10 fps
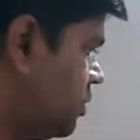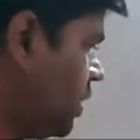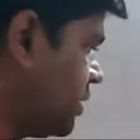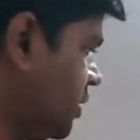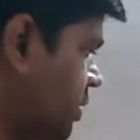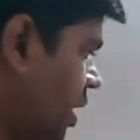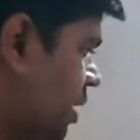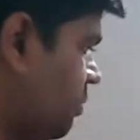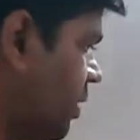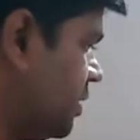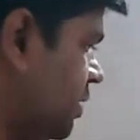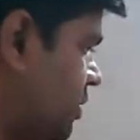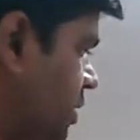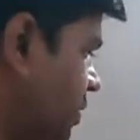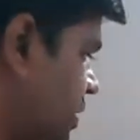That's it. R minus
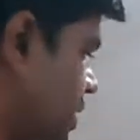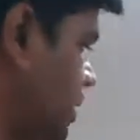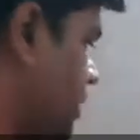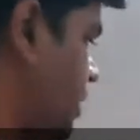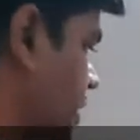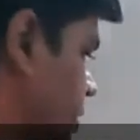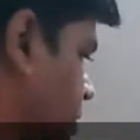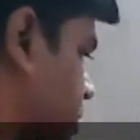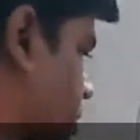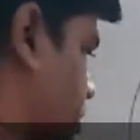h. If I say this is h,